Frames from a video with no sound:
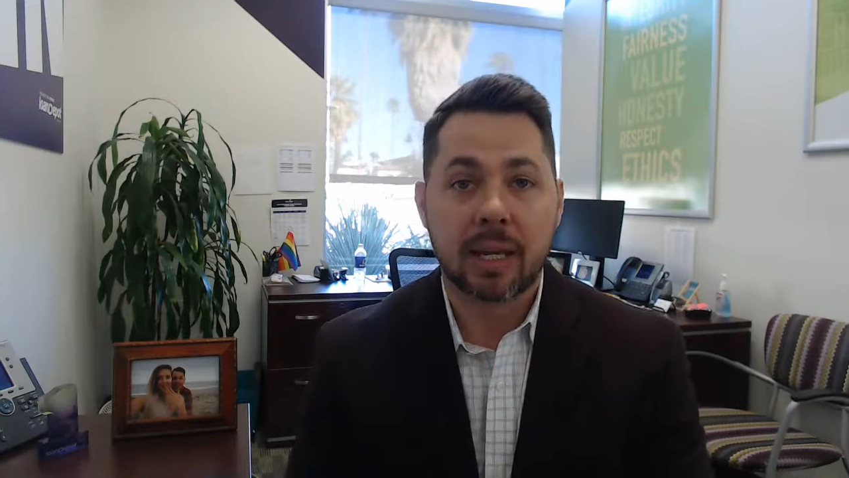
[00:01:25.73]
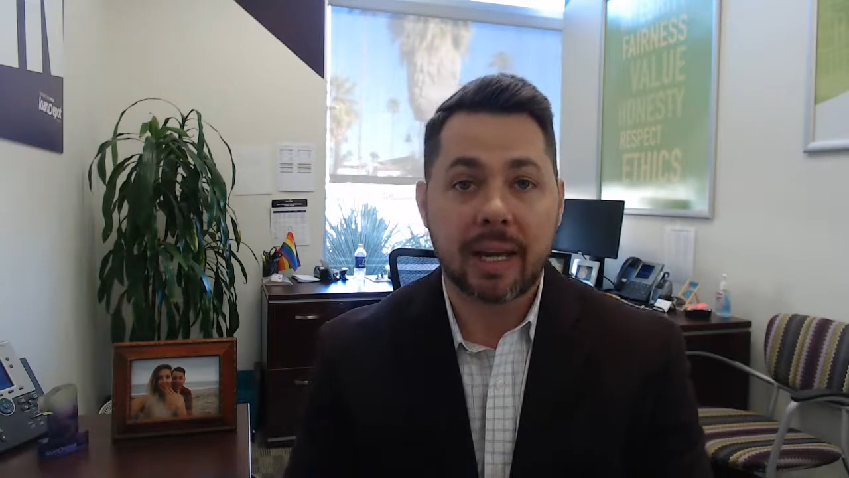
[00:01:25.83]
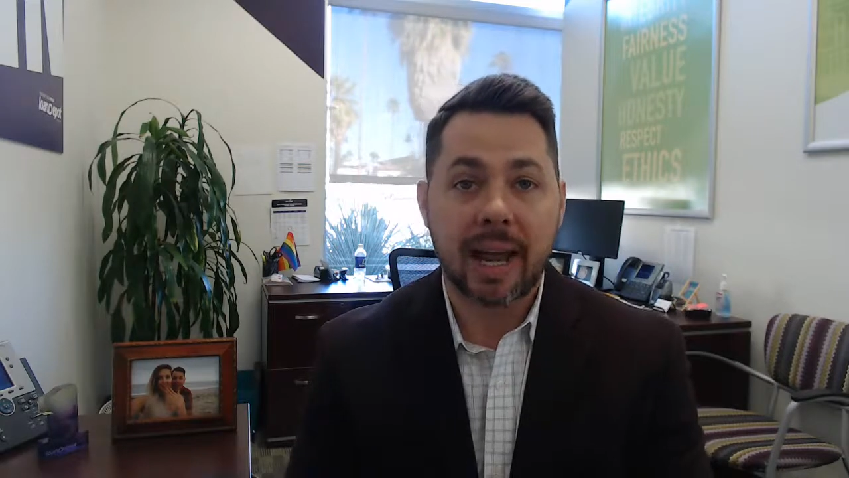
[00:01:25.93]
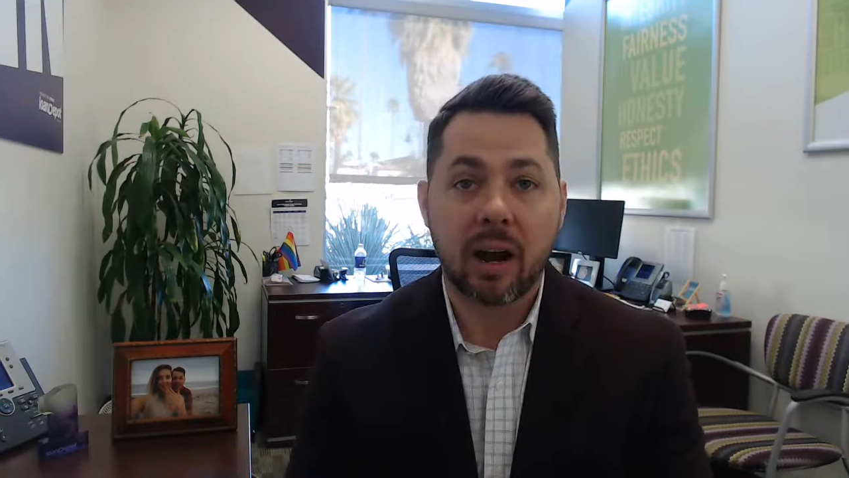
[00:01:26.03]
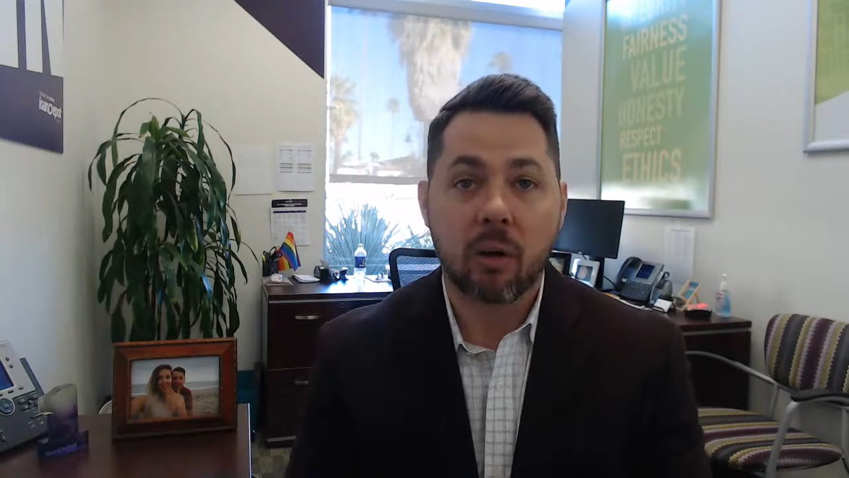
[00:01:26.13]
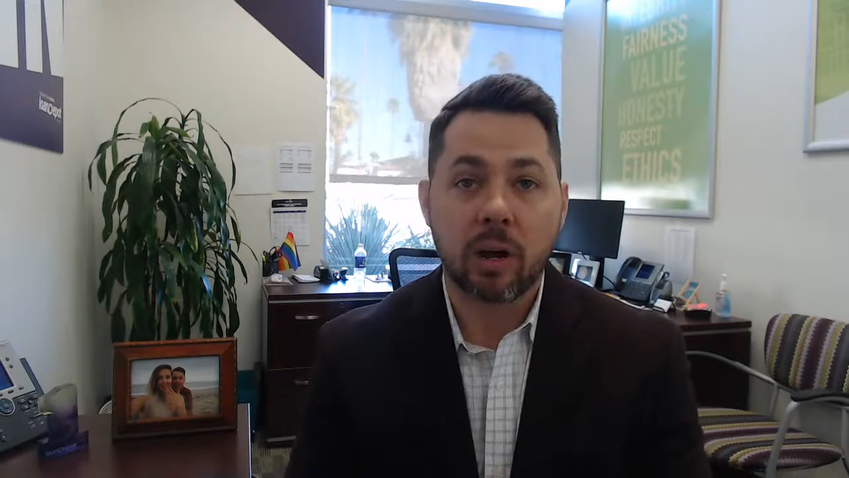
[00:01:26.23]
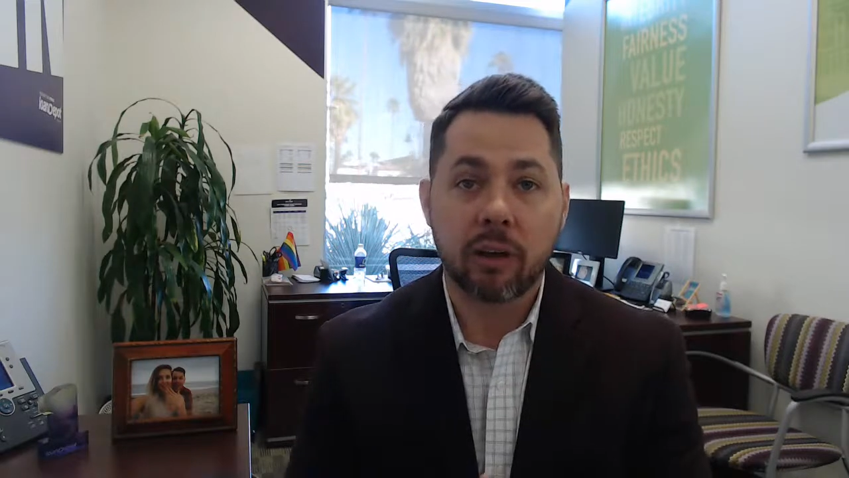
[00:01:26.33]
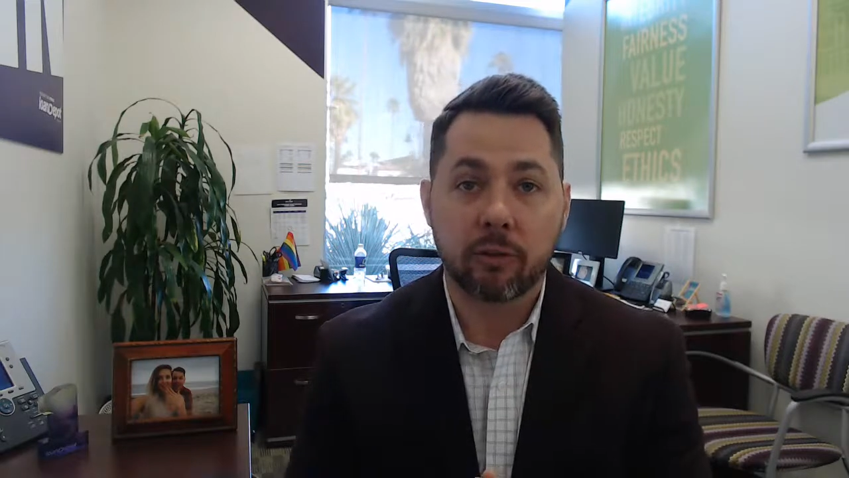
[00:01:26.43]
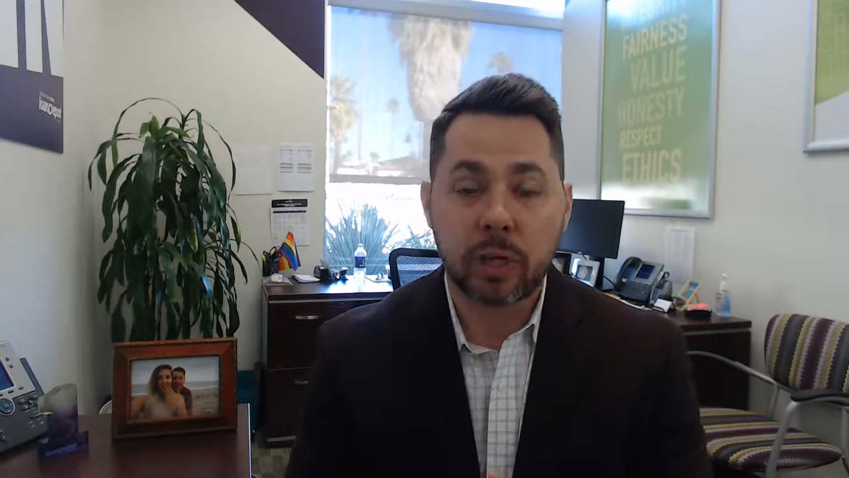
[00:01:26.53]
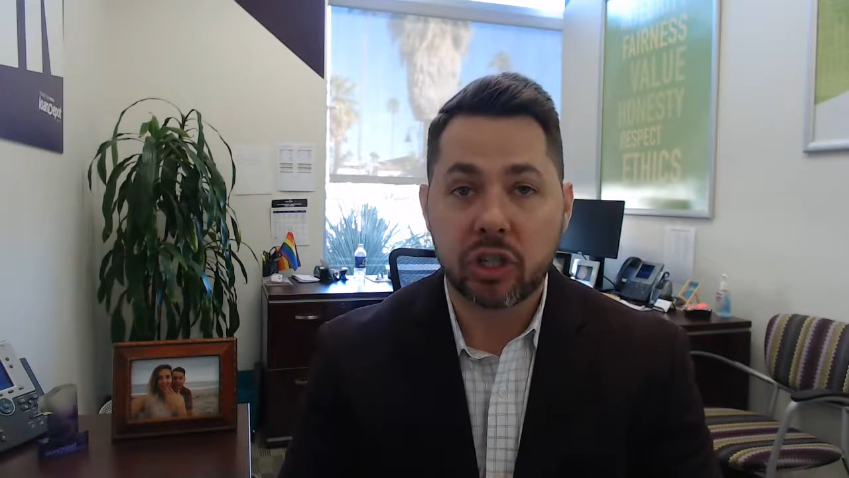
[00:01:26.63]
Now,
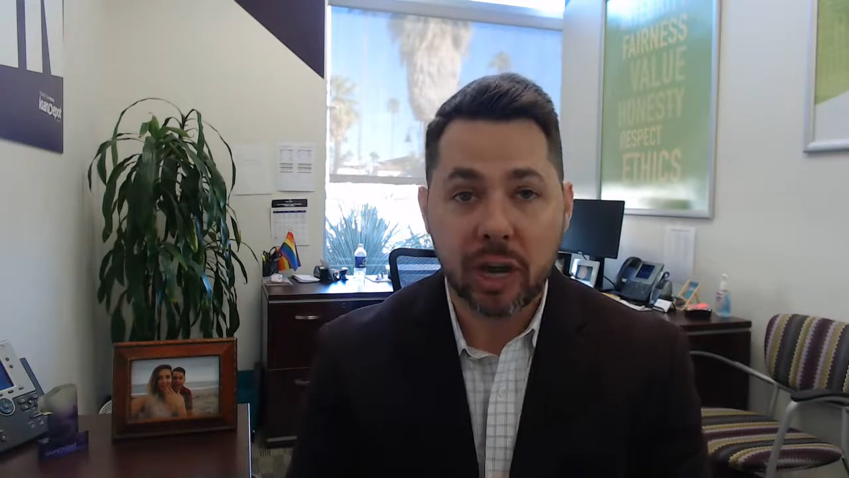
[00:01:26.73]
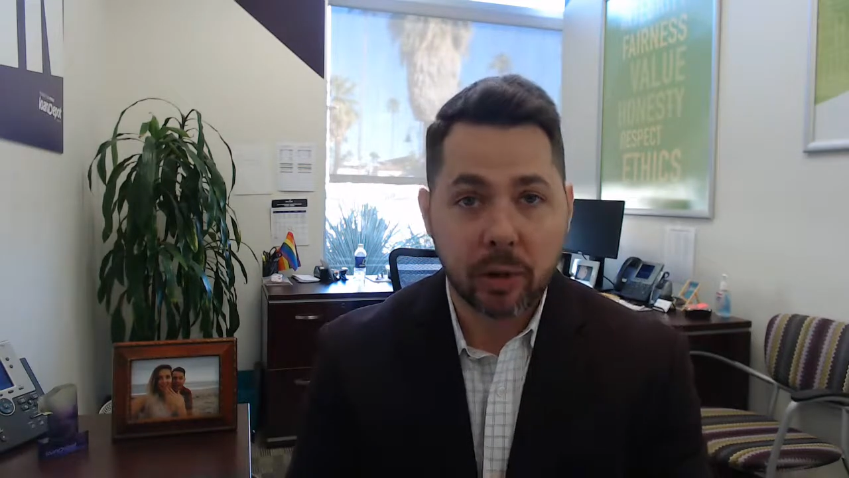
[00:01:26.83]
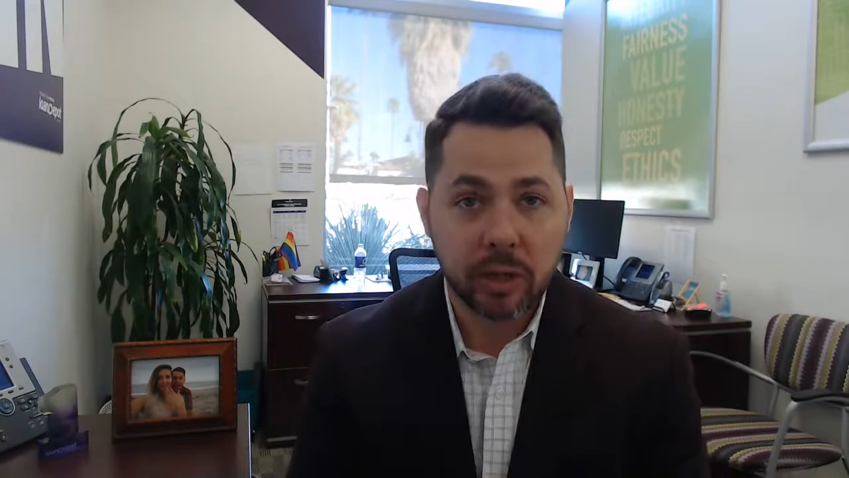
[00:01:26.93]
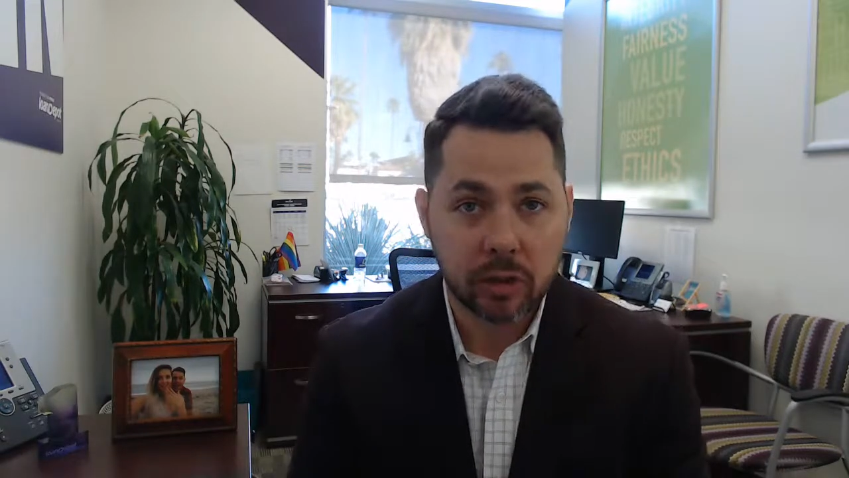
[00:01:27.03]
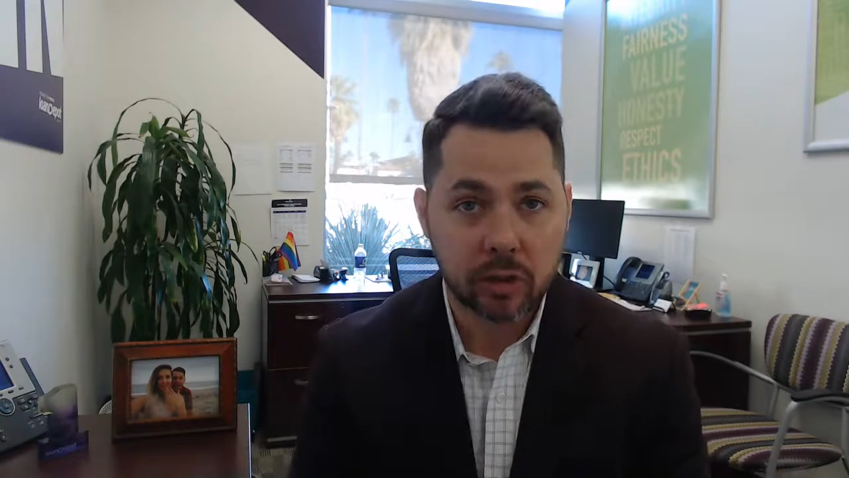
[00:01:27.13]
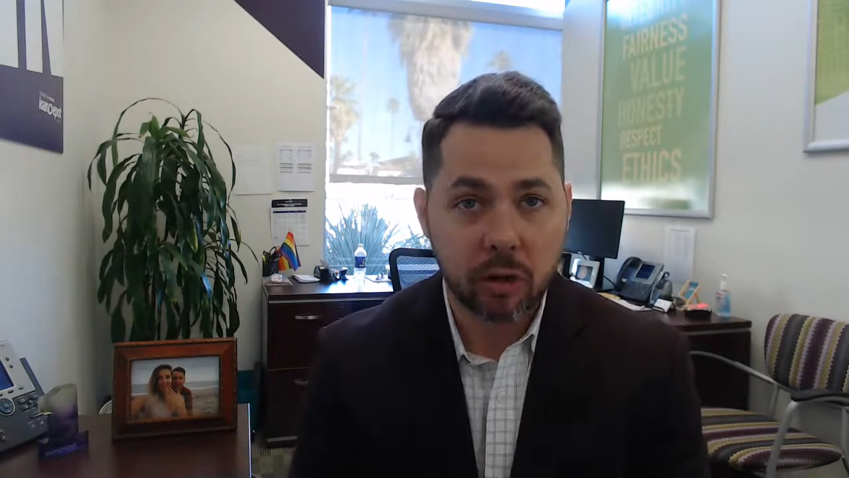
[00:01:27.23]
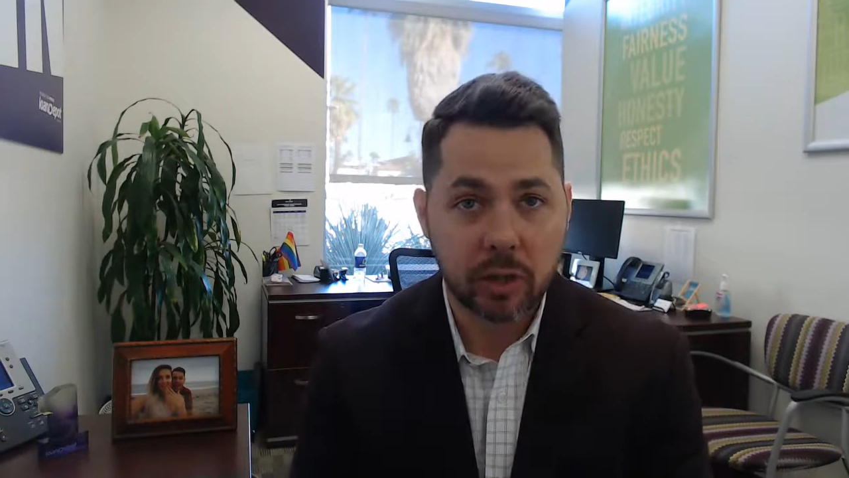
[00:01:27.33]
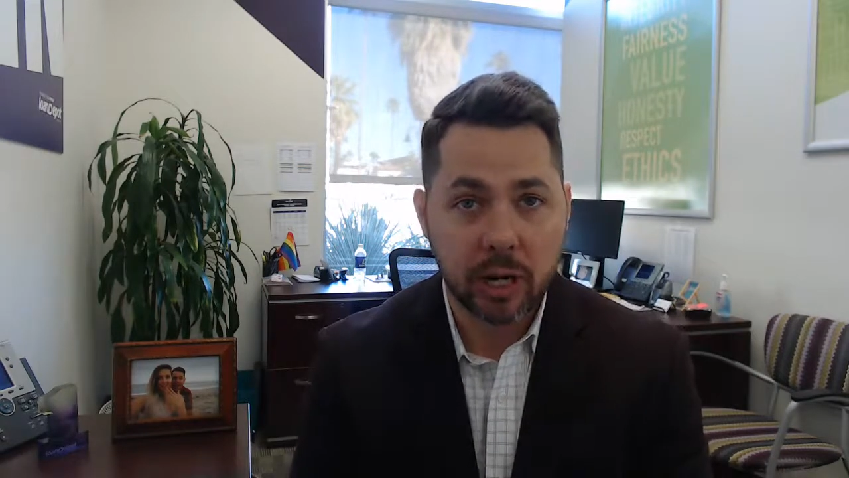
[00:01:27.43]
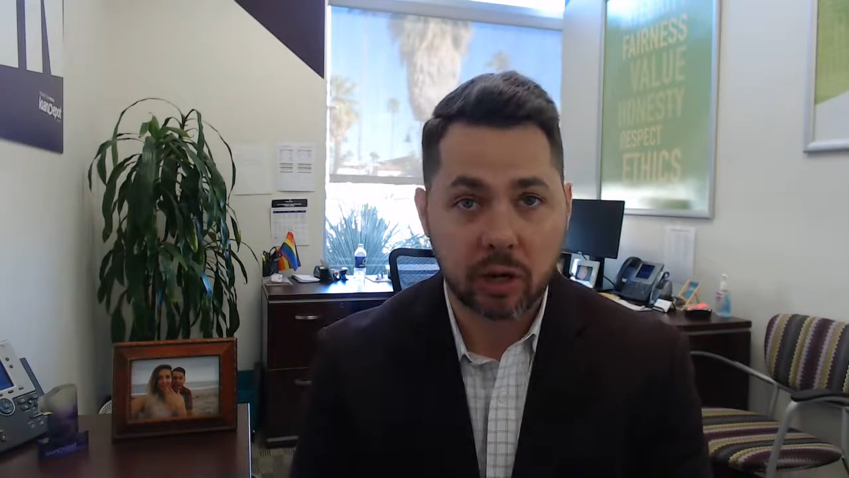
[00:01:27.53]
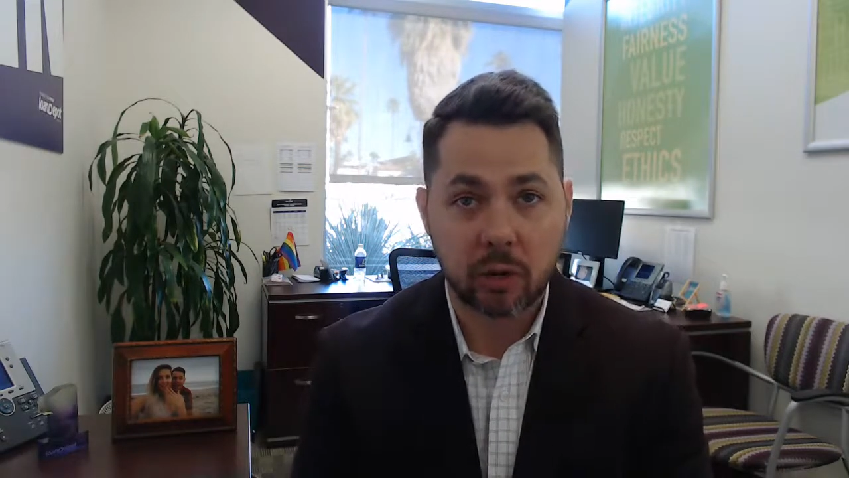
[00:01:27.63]
if we generate those loan
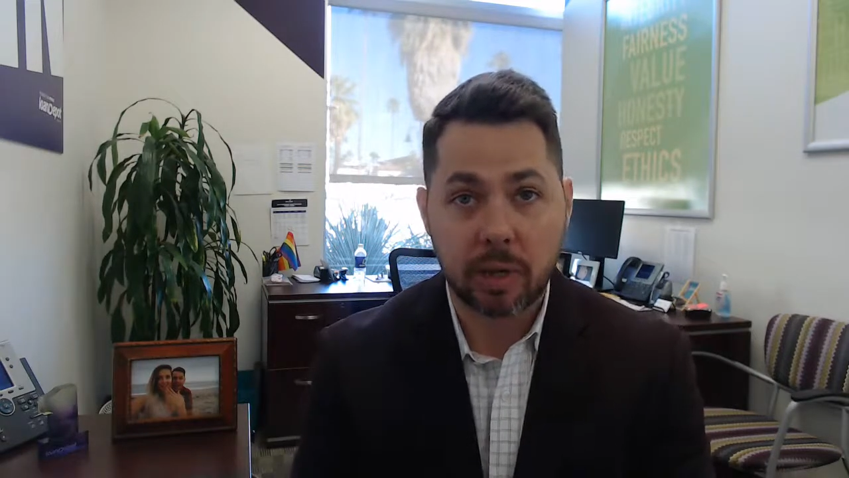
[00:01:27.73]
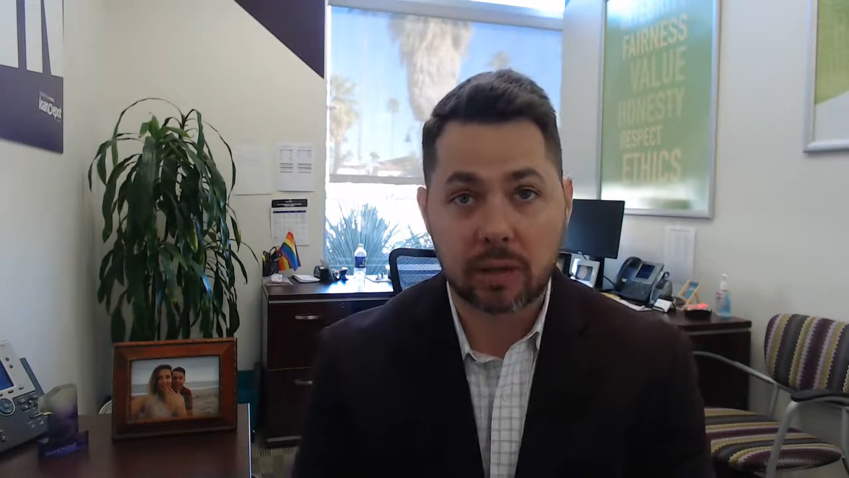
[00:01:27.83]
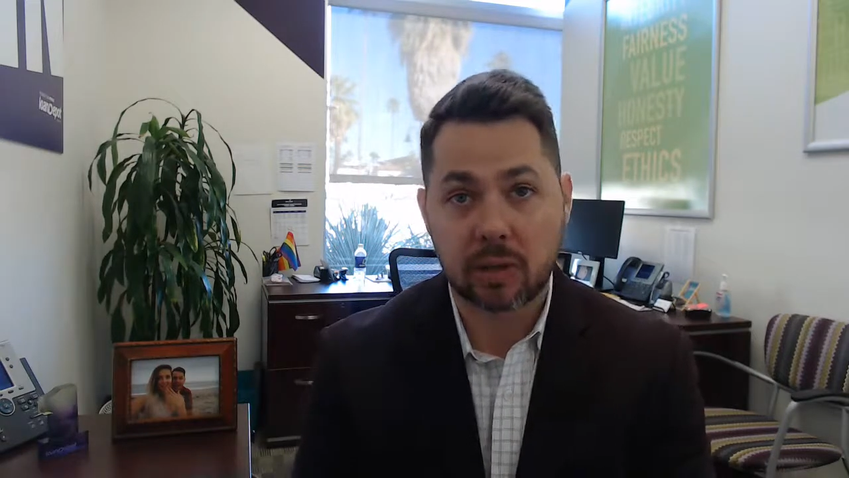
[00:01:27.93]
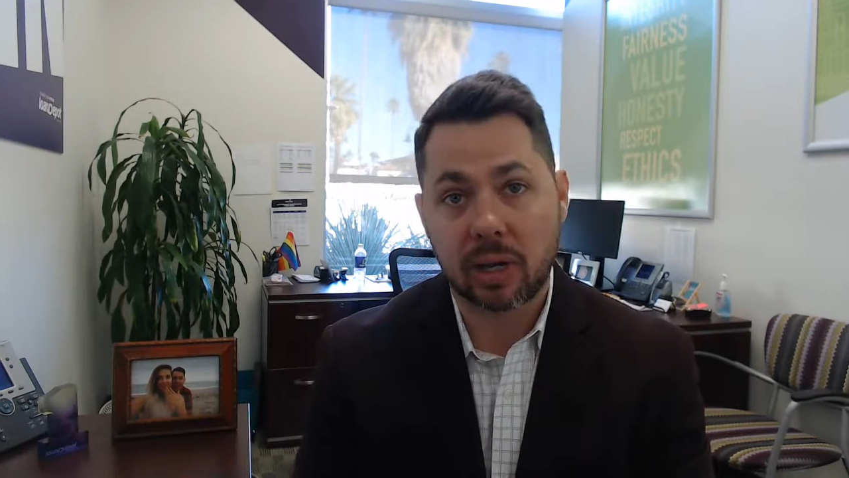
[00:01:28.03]
documents